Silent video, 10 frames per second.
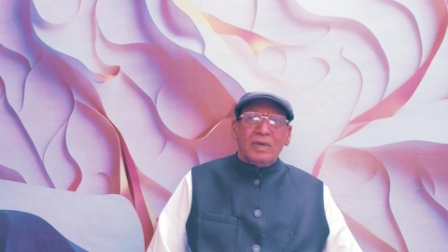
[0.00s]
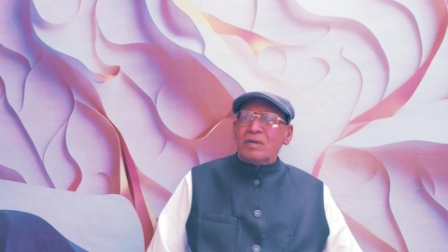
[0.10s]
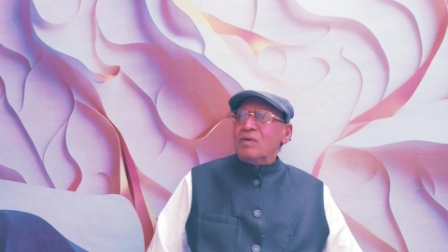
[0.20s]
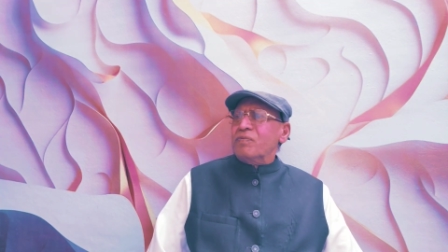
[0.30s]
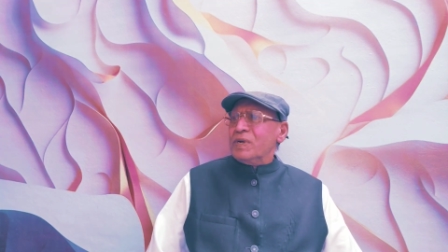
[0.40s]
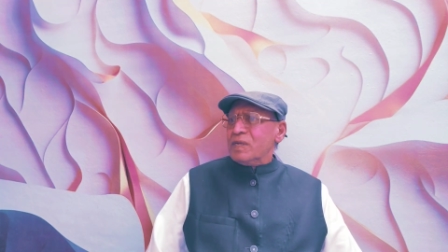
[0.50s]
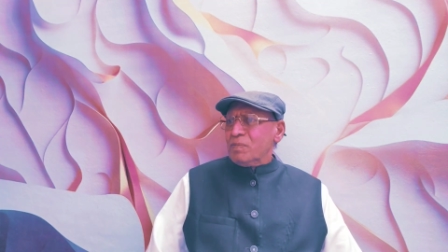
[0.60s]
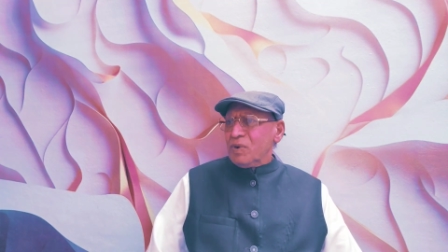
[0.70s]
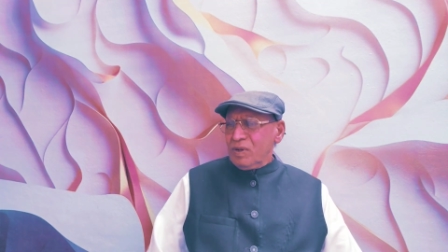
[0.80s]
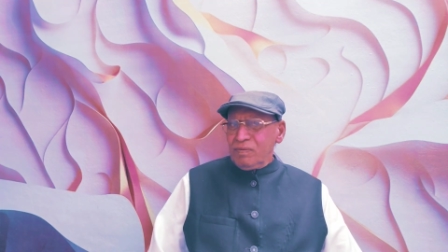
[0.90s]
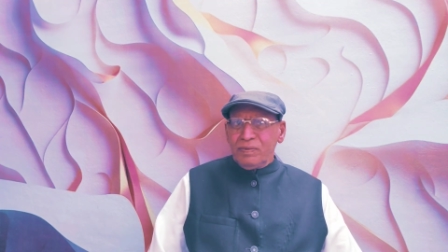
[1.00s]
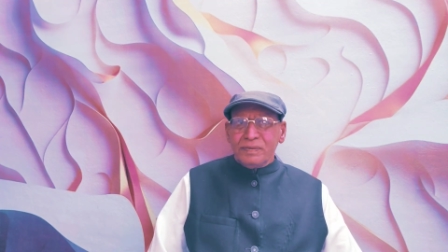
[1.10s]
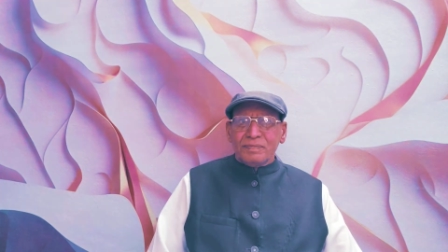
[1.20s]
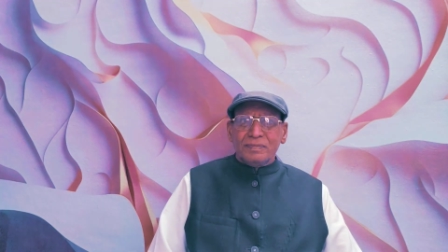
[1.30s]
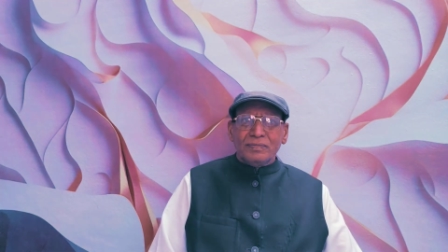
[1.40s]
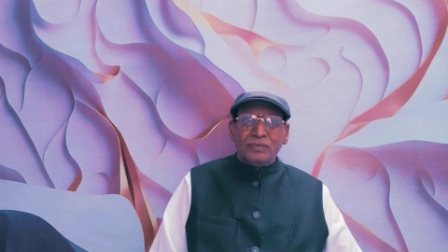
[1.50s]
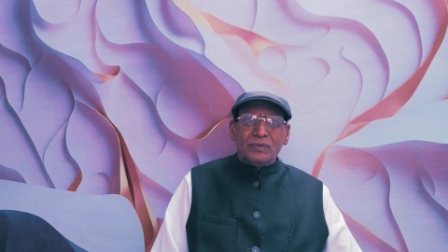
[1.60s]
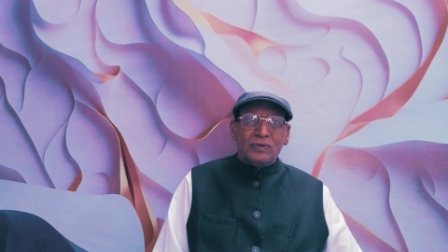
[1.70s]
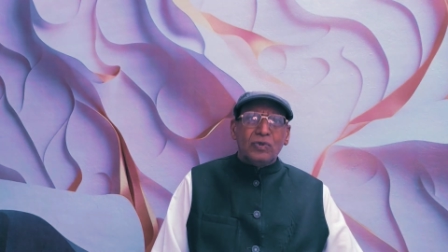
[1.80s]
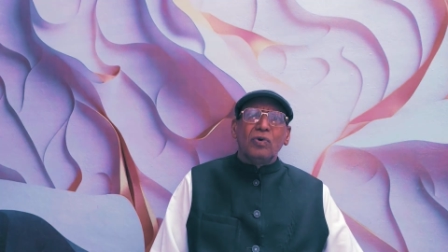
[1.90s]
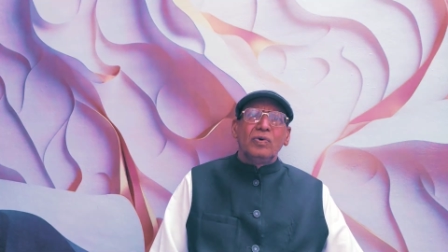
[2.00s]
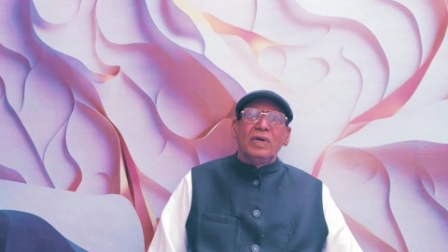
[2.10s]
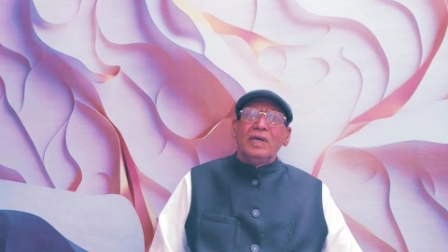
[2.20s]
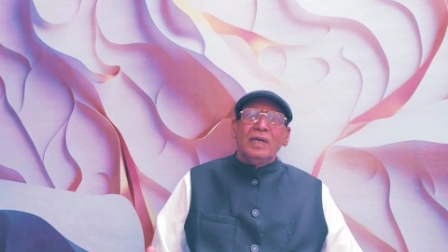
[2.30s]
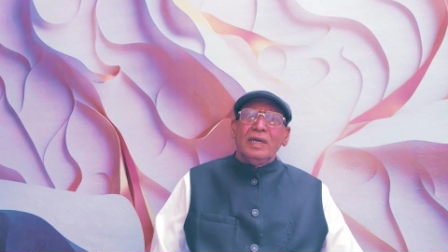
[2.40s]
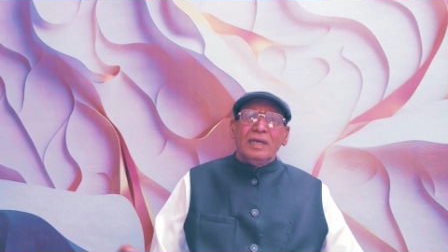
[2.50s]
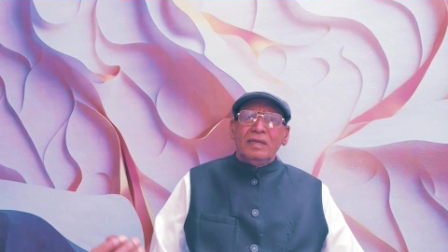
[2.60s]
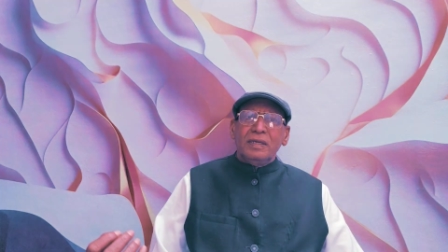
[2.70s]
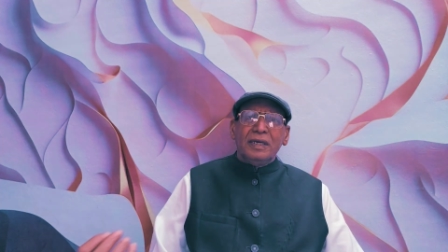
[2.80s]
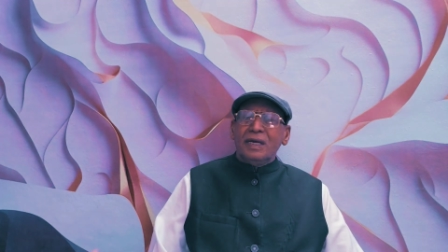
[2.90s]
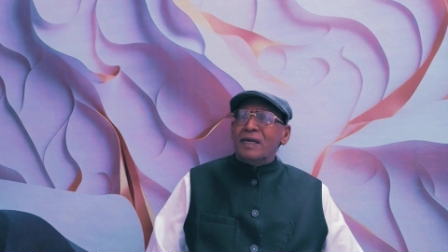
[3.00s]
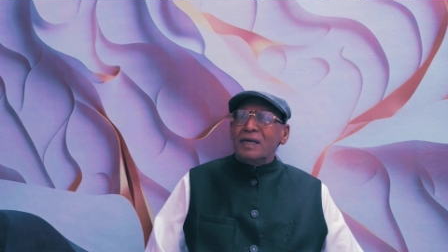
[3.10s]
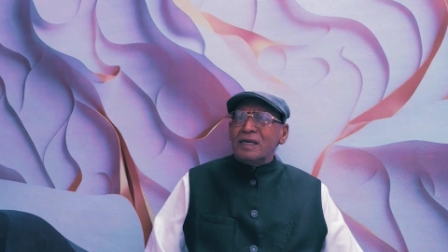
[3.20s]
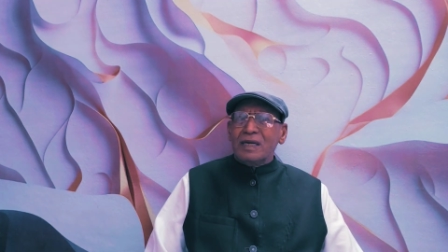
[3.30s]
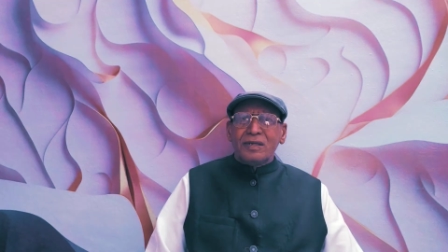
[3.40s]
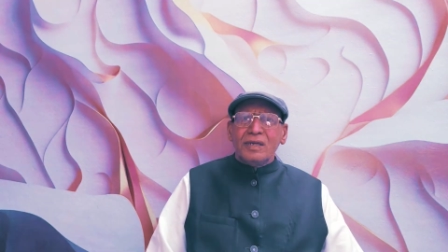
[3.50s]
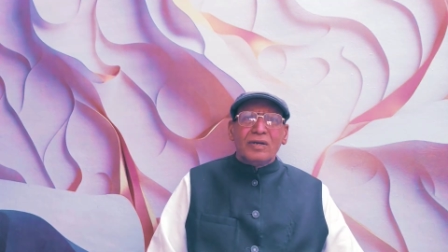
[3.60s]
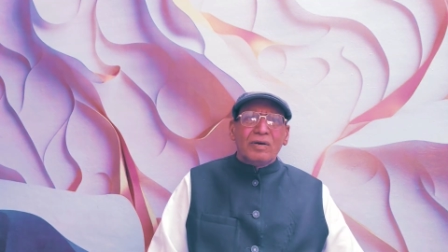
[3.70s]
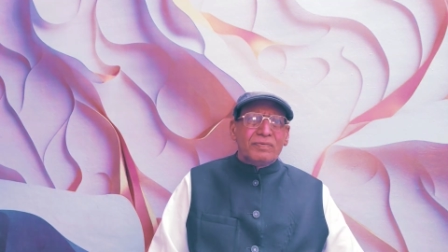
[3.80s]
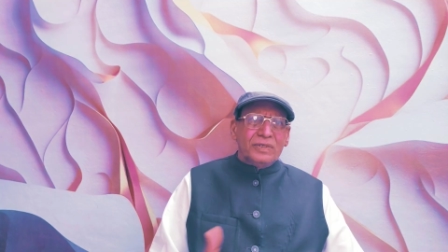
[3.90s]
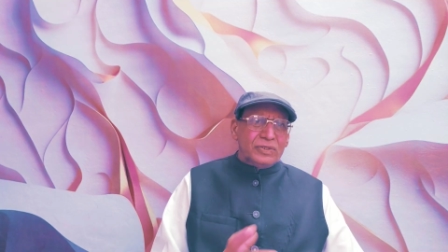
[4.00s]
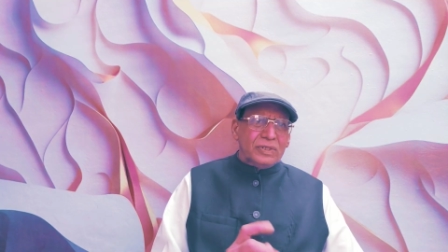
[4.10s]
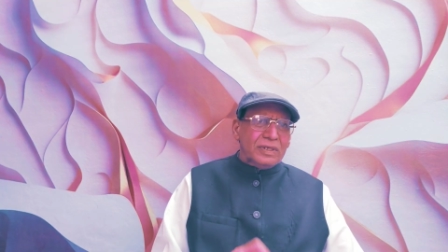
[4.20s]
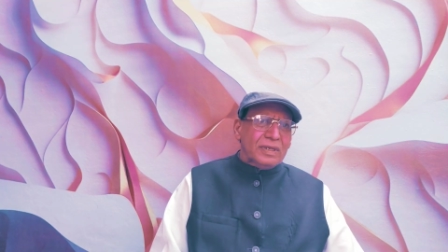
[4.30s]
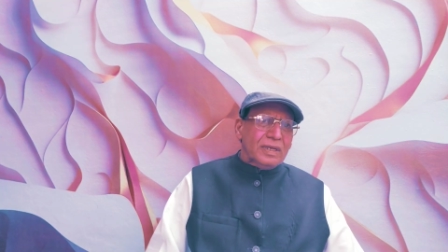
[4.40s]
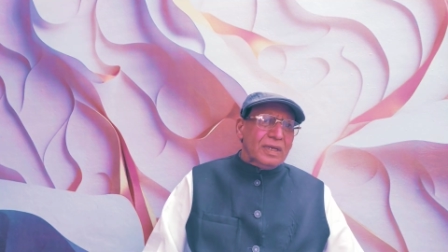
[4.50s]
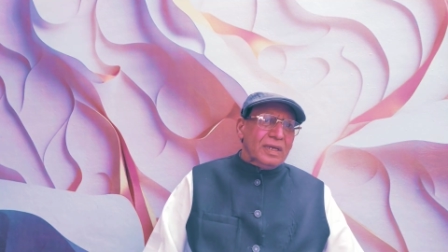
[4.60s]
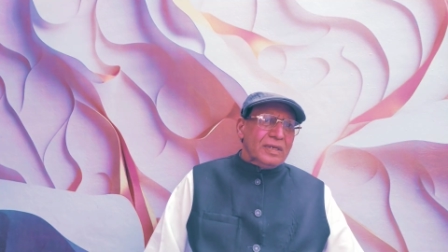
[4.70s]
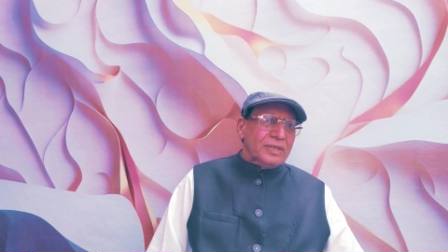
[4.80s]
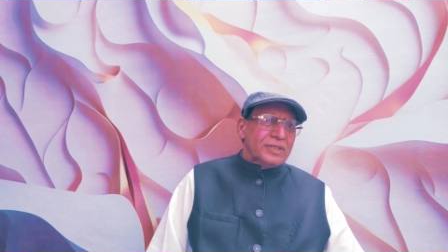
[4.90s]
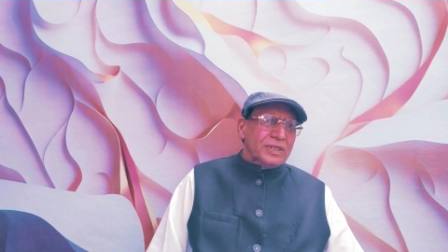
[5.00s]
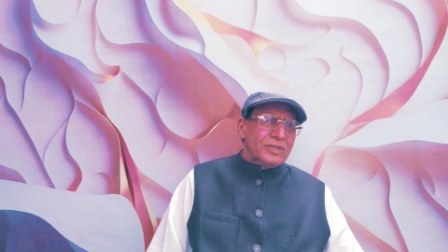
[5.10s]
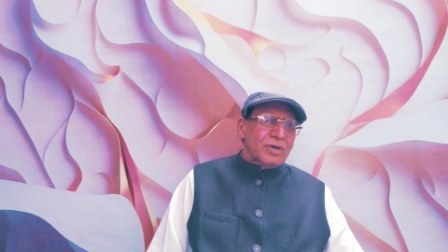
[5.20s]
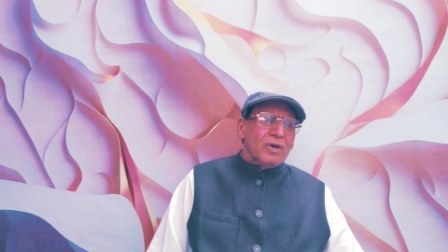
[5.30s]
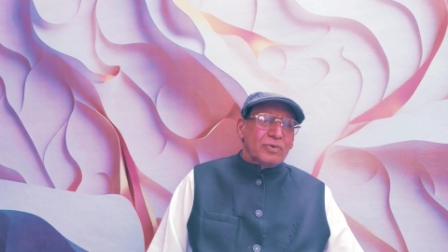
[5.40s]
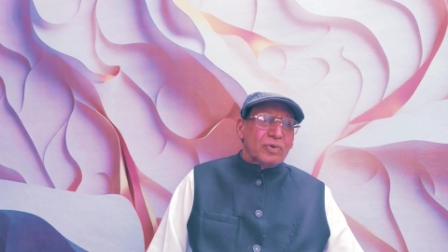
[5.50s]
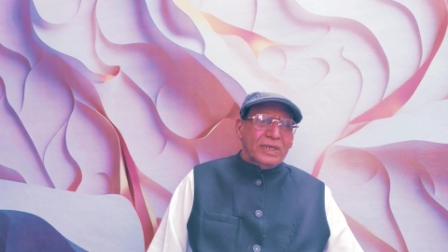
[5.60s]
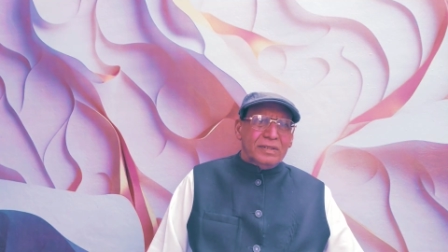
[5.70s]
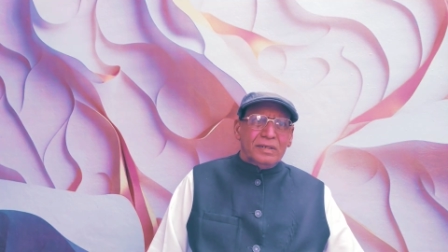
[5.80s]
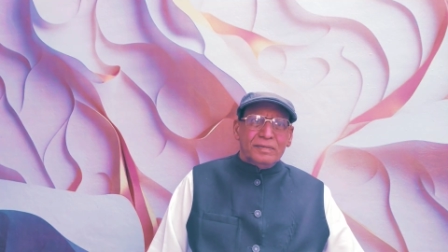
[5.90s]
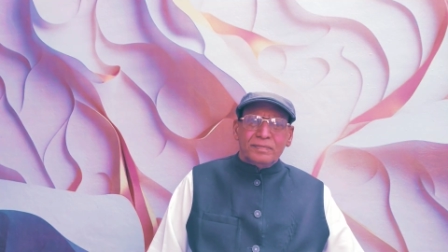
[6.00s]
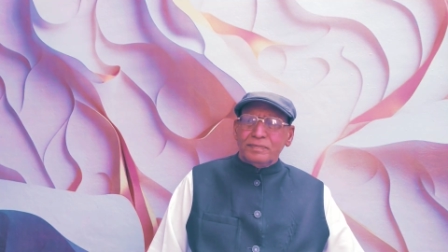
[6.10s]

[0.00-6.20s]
or comfortable life, though he cannot get rid of this disease altogether.